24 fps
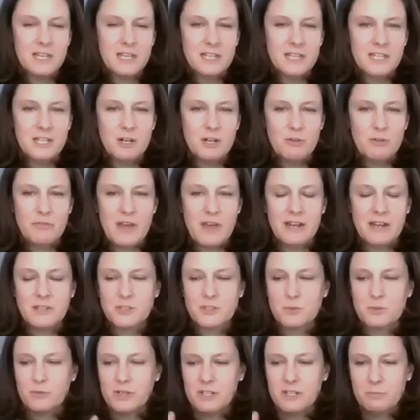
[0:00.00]
you know, that is
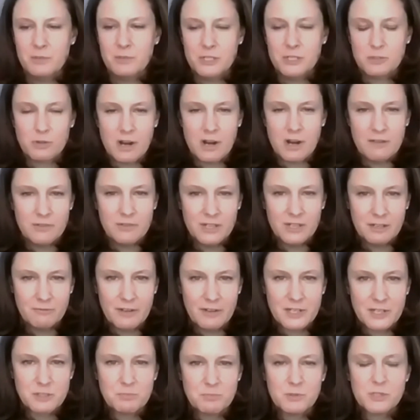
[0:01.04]
going to be driving
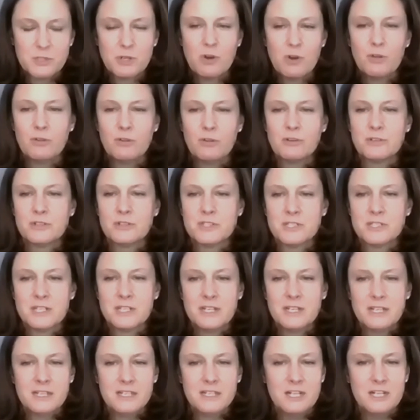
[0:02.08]
investment dollars.